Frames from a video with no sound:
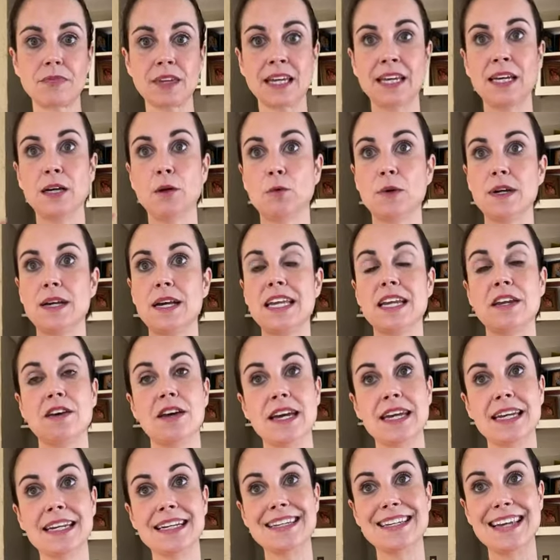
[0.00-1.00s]
It, it,
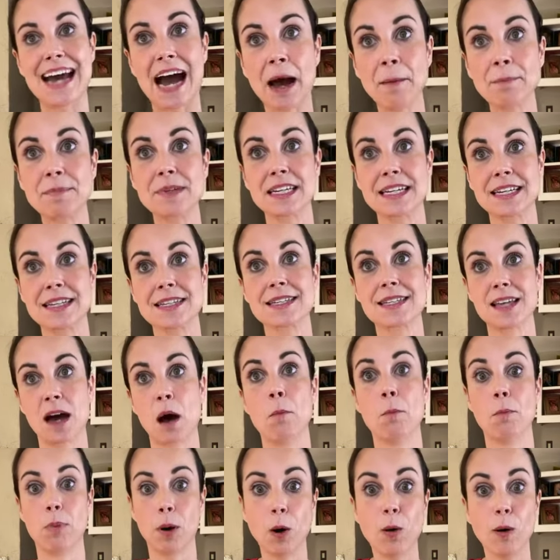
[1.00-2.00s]
it adapted at
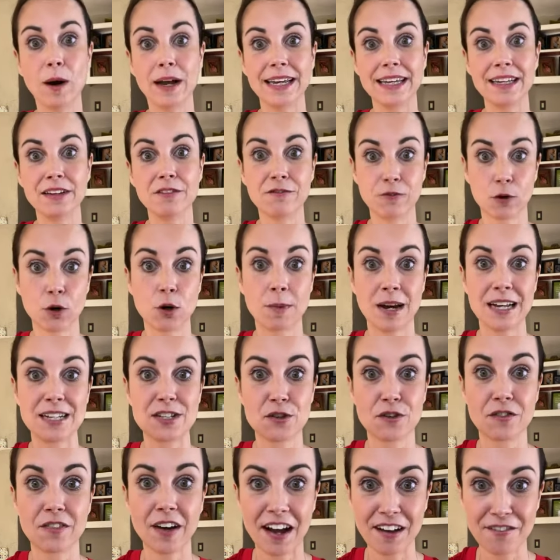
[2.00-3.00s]
some point for my
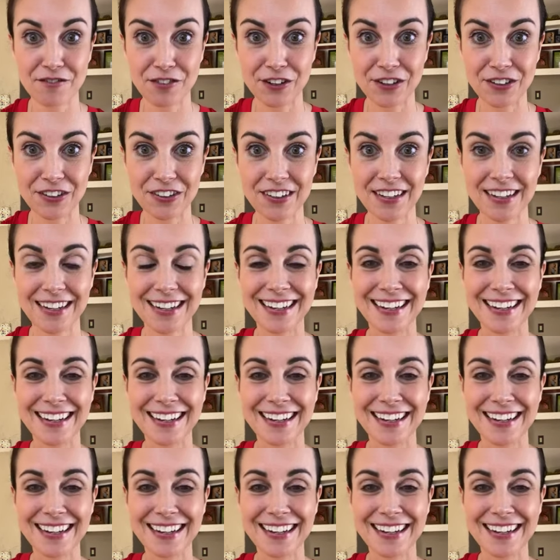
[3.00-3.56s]
survival.